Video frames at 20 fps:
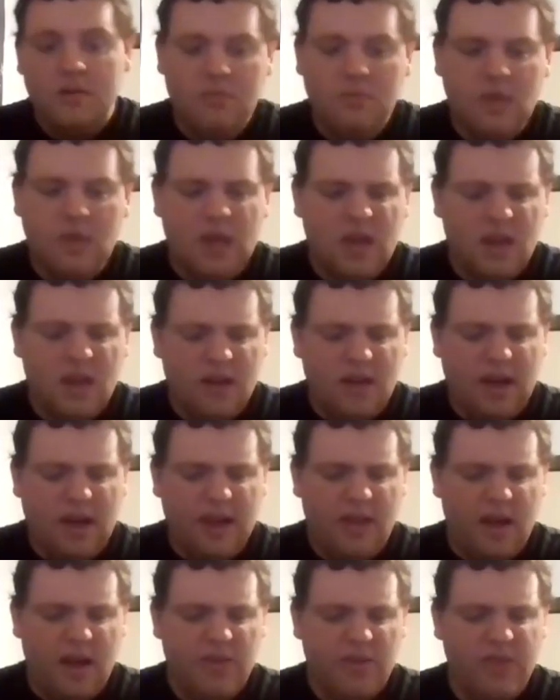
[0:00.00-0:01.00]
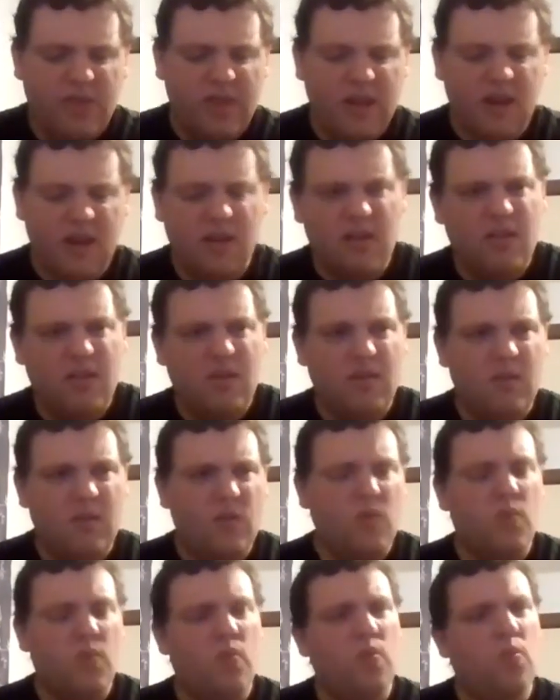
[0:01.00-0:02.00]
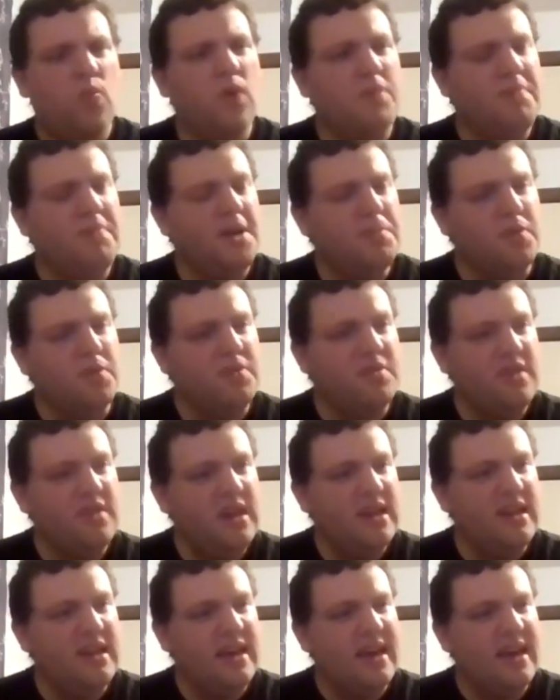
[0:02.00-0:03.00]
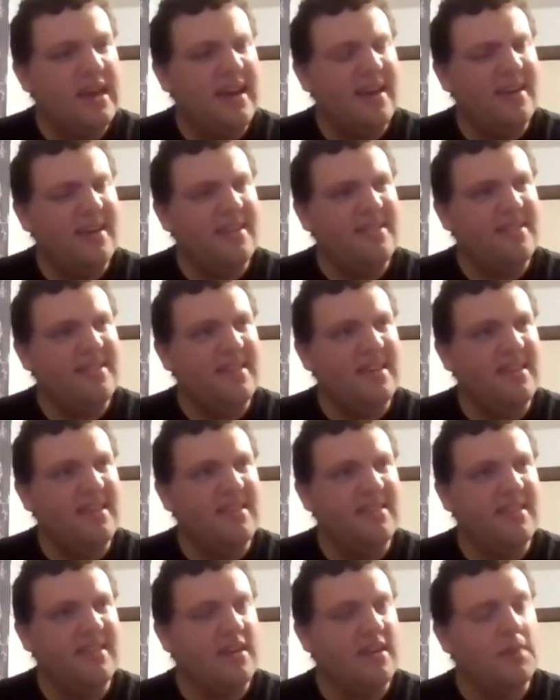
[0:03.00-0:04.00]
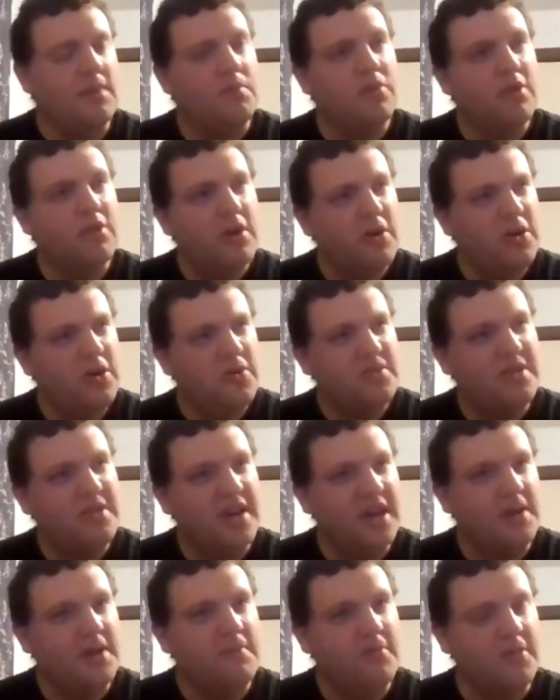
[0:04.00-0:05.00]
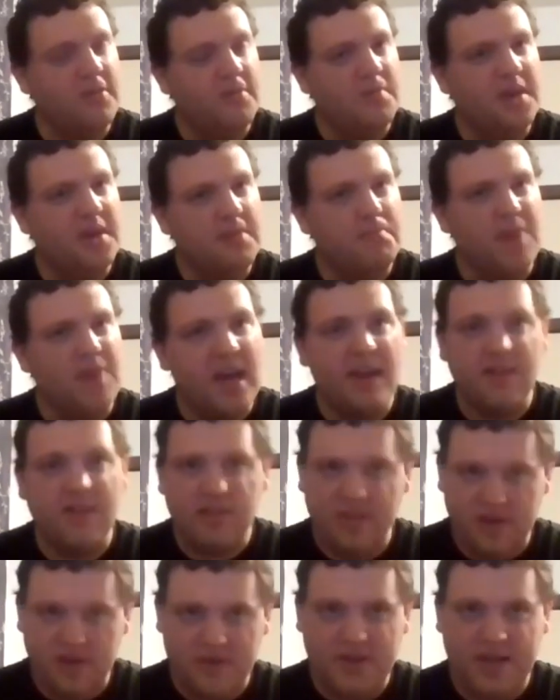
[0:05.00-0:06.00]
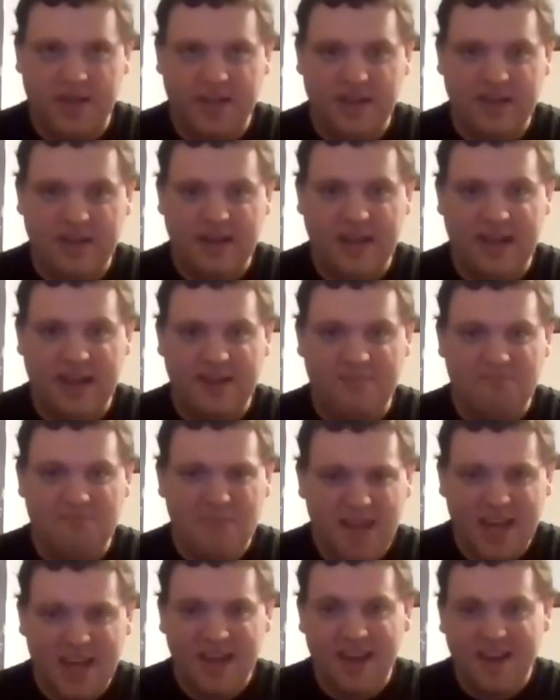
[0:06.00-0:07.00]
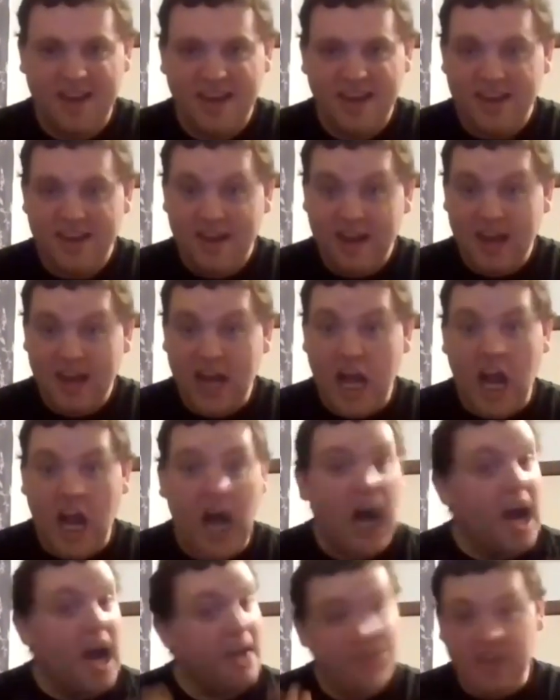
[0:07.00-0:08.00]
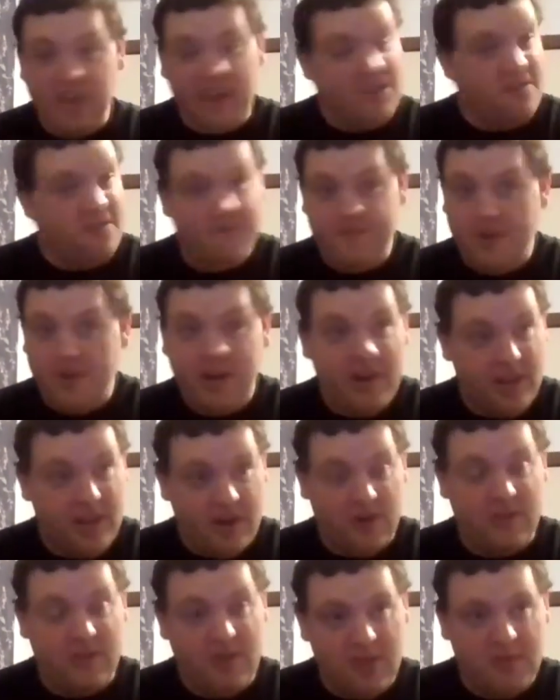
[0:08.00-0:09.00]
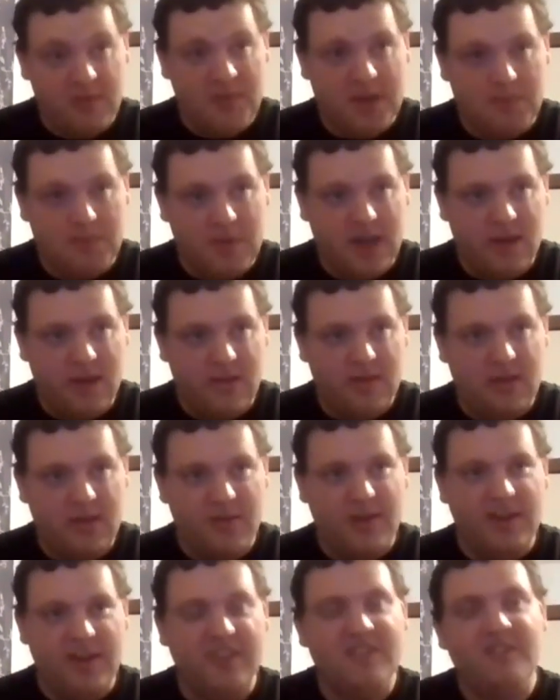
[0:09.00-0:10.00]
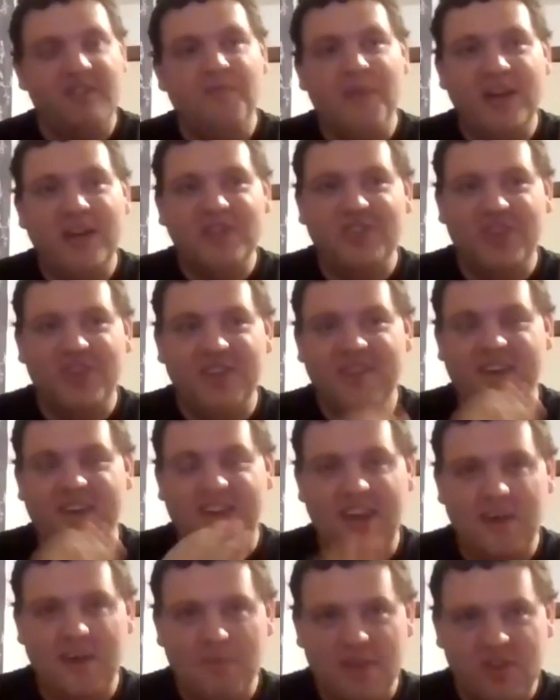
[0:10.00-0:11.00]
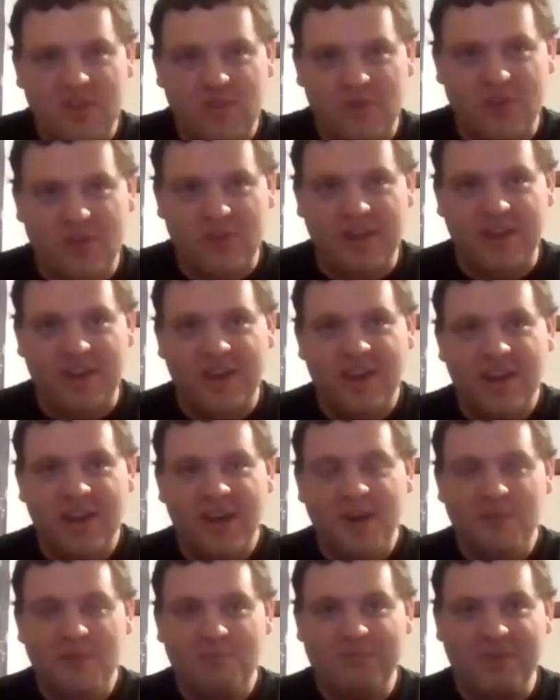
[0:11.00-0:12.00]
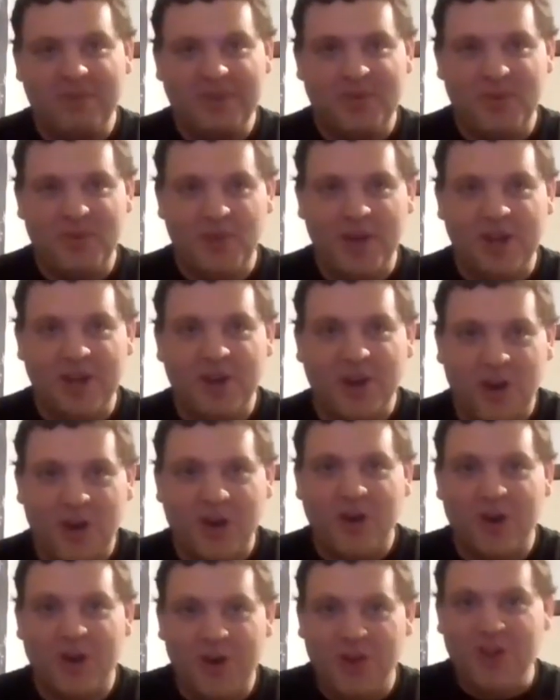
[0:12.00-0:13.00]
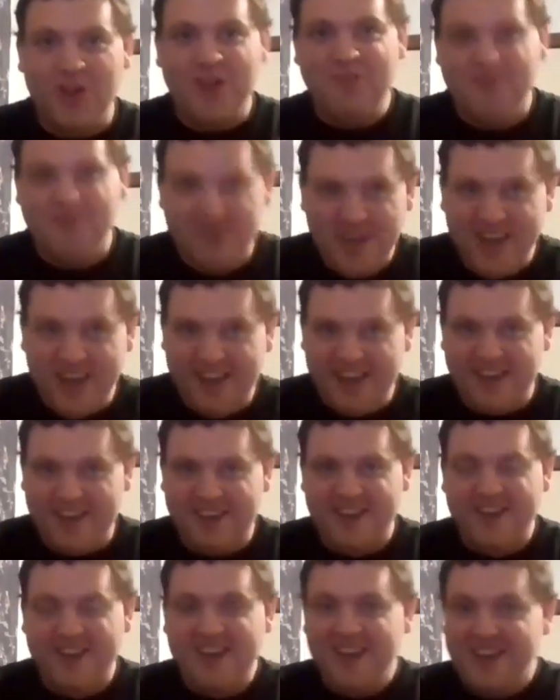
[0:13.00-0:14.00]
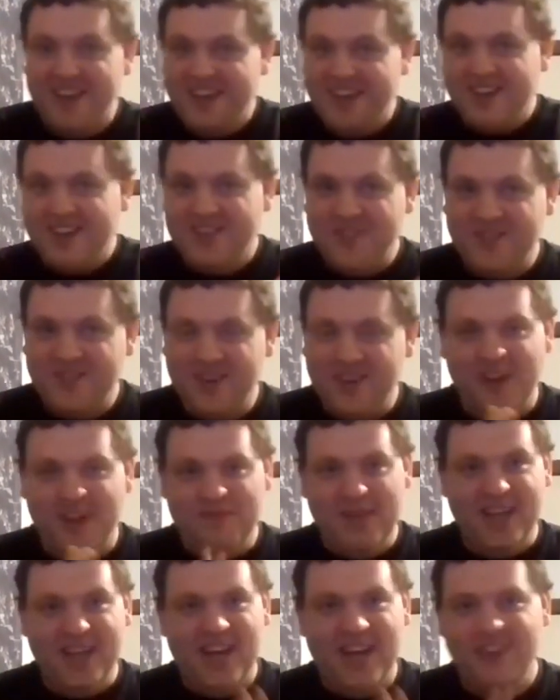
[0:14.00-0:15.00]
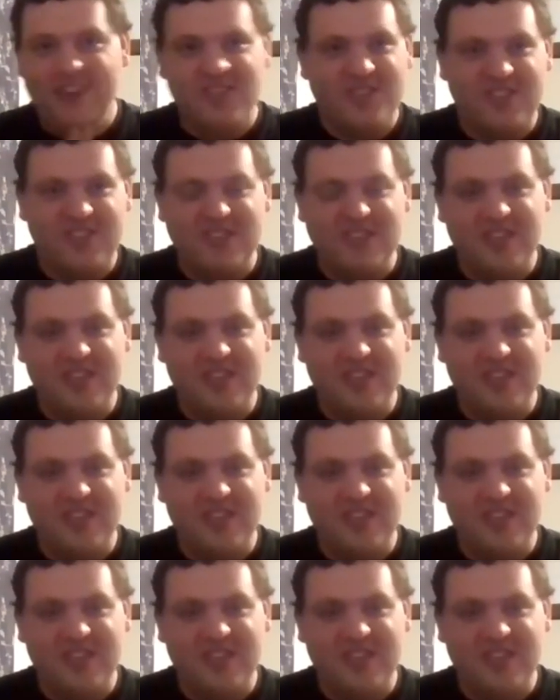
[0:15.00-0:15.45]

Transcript: yeah i, I think what people see it as is like a prototype for the big bang theory and me yes i think it's funnier than the big bang theory especially the chemistry between carl and vic I mean, I just